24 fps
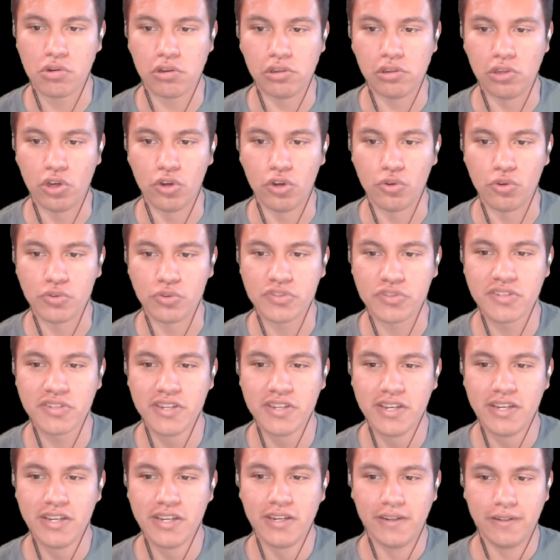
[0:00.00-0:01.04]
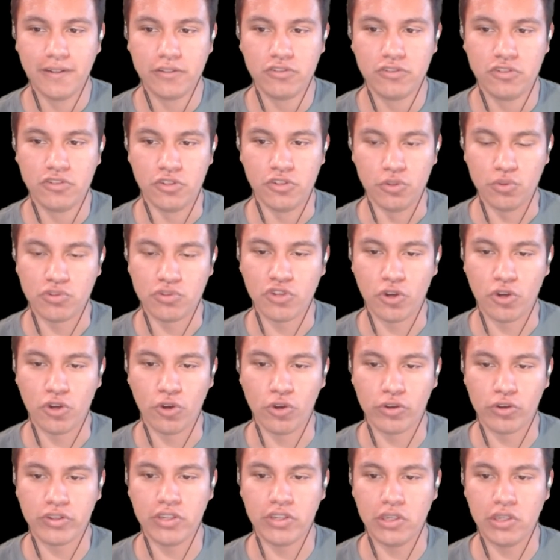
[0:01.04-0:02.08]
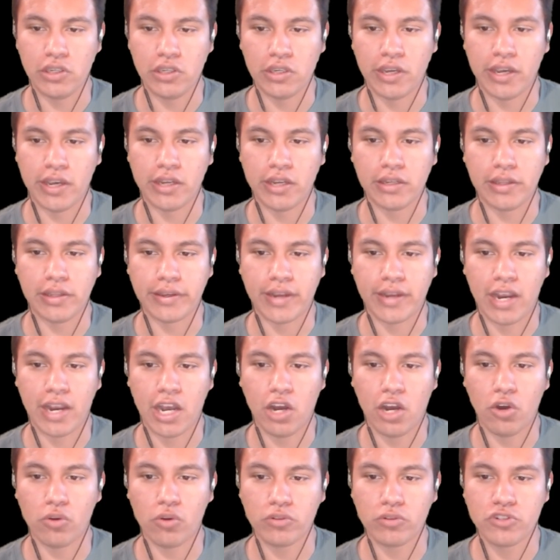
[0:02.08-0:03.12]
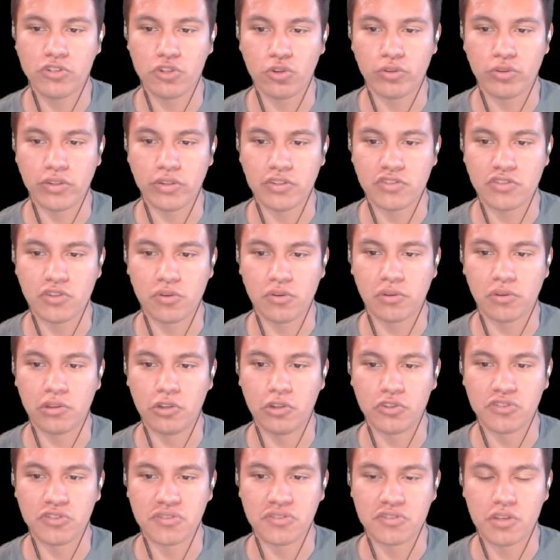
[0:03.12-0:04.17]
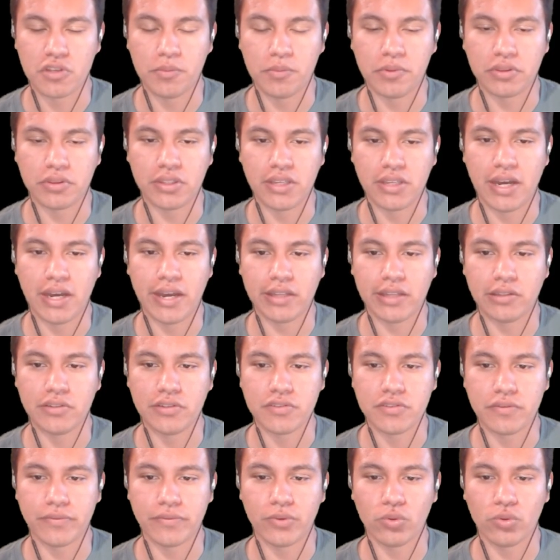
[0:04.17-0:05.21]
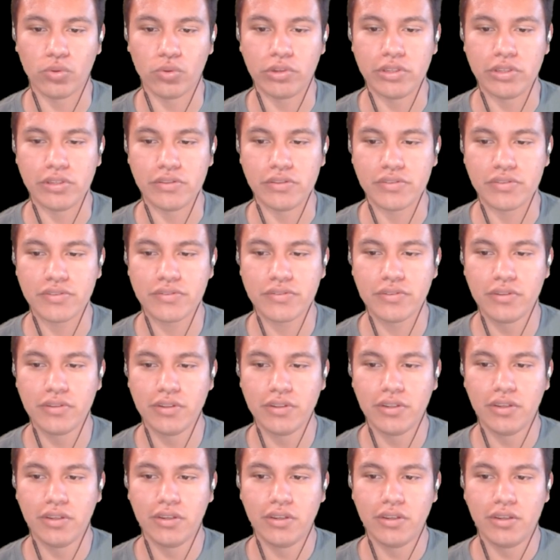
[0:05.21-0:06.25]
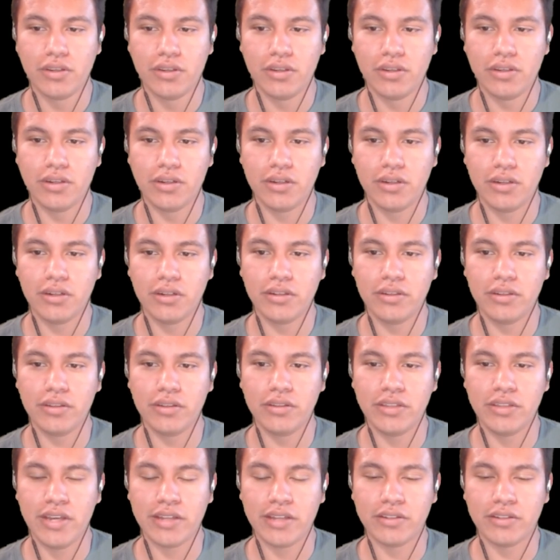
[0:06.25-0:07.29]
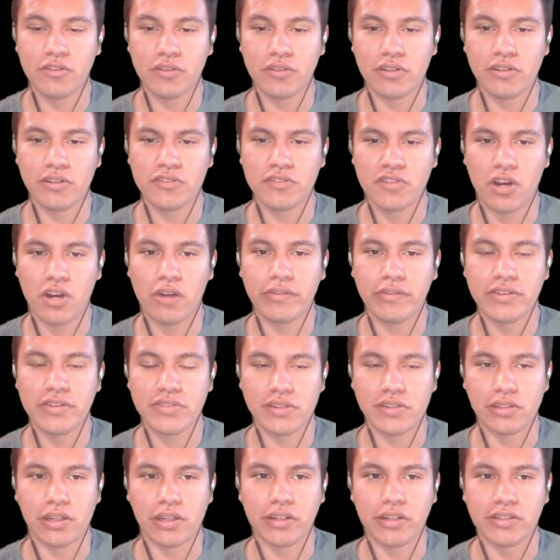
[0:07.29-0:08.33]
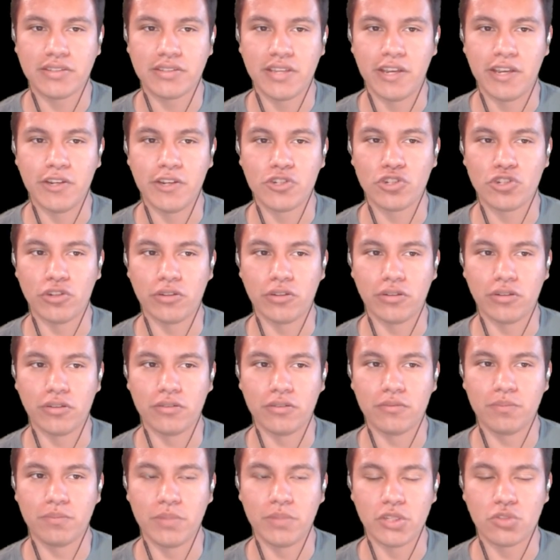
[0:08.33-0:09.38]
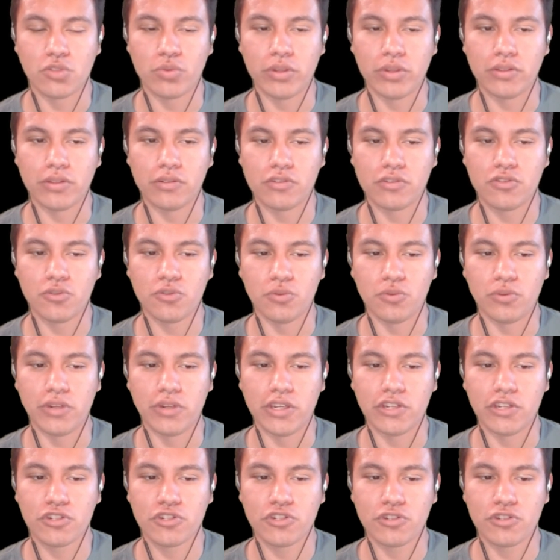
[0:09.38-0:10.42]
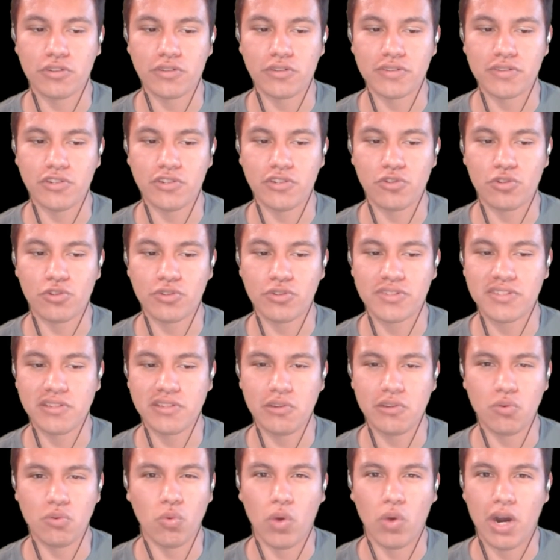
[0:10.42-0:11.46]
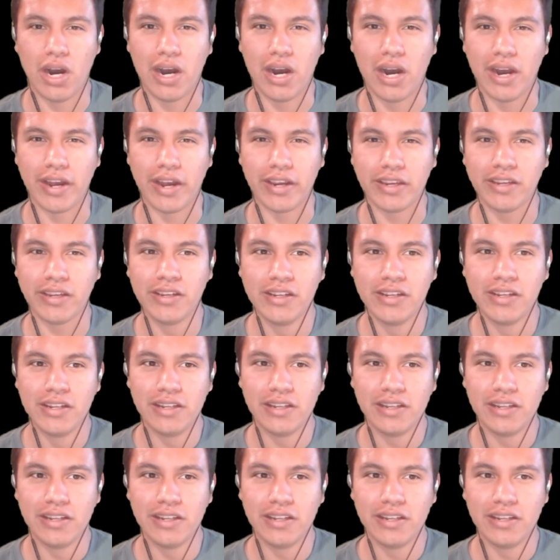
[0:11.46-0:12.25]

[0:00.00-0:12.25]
close to Turkey, and like how Turkey is so close to some of the islands of Greece. Yeah, there's obviously a lot of tension between the two nations, and you could see why.